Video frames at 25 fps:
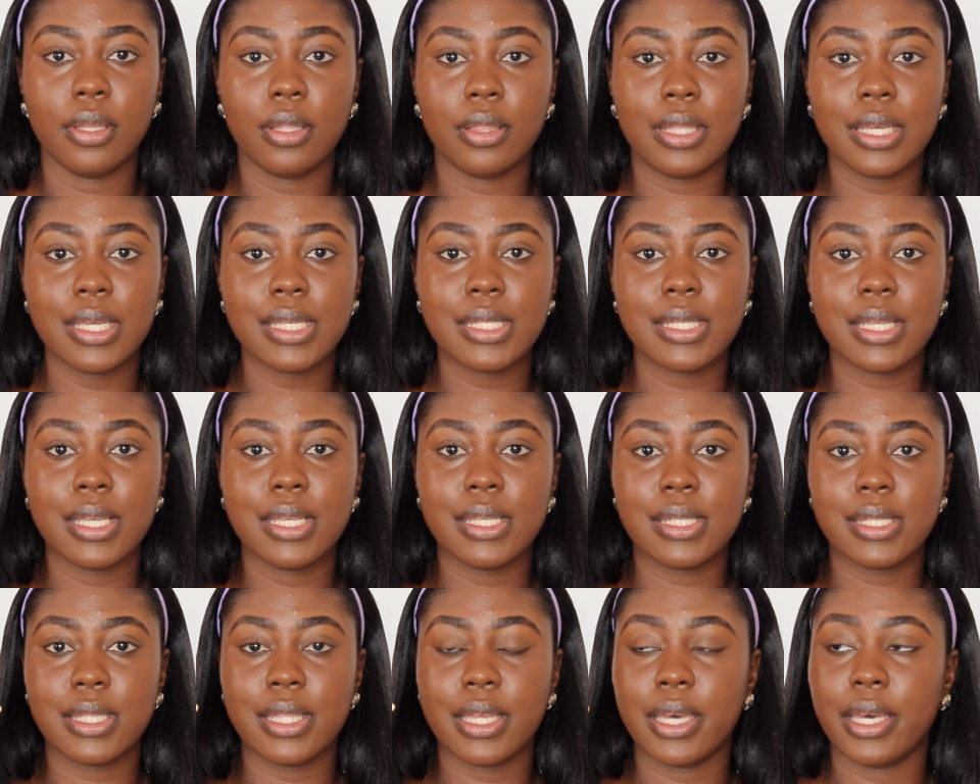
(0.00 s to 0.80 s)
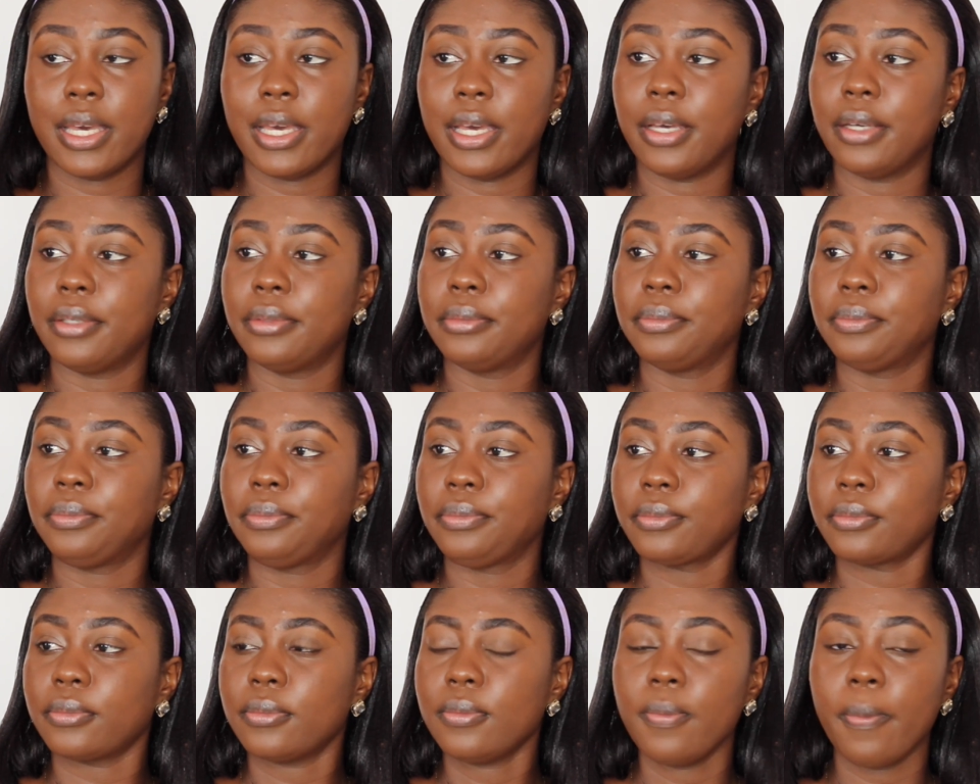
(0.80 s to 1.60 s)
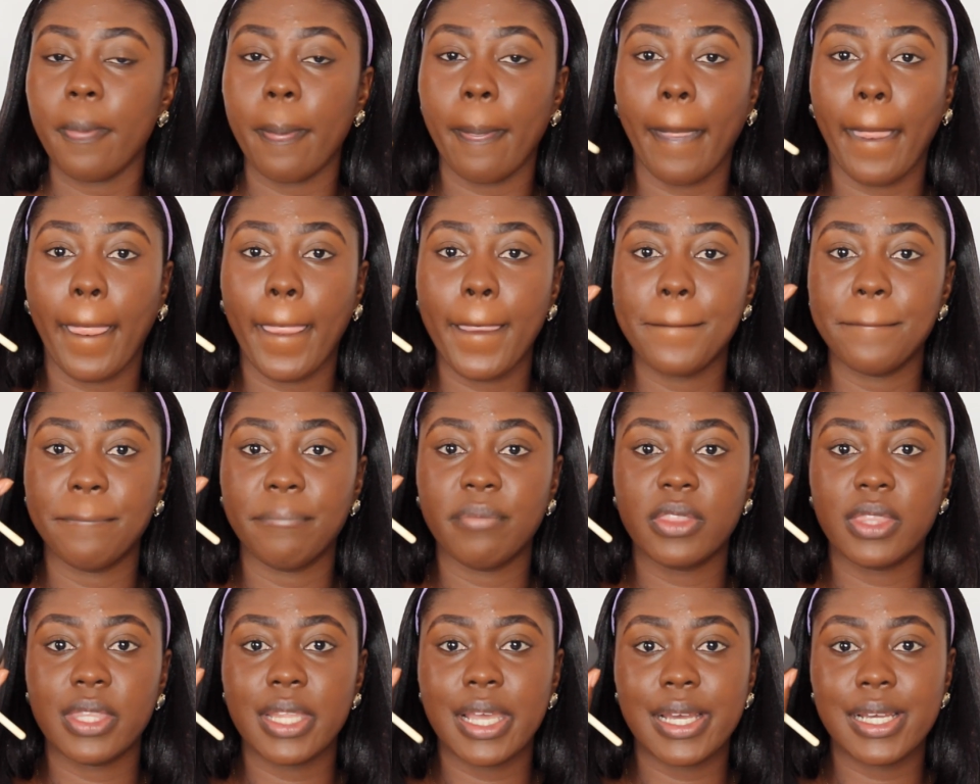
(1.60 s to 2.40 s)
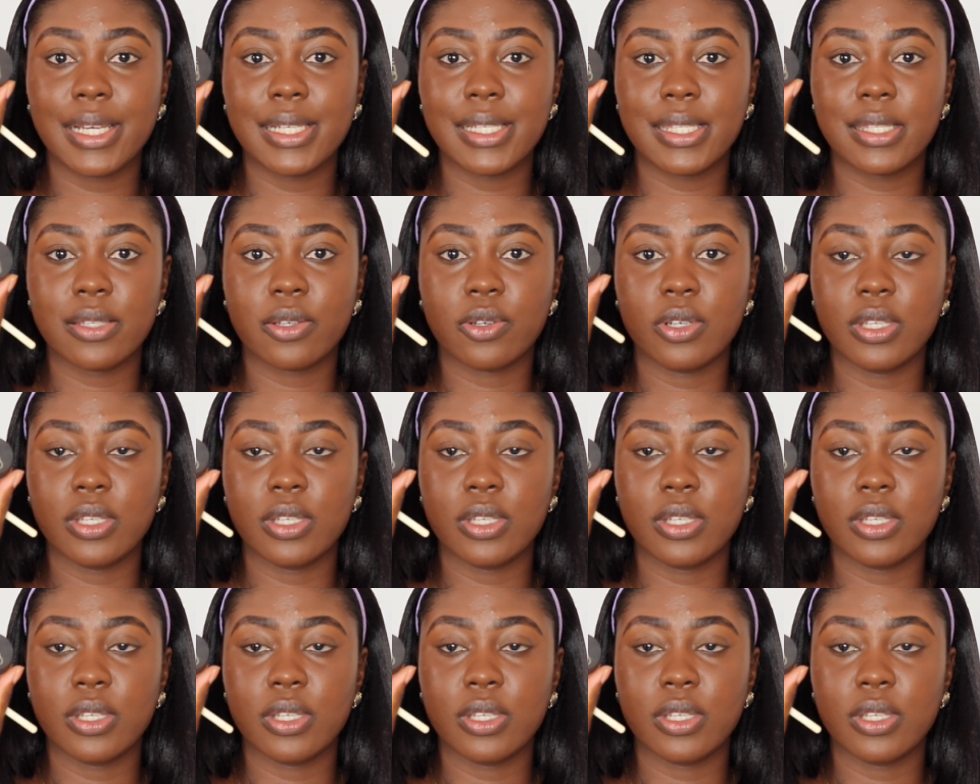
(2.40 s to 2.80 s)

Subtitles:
This is the NARS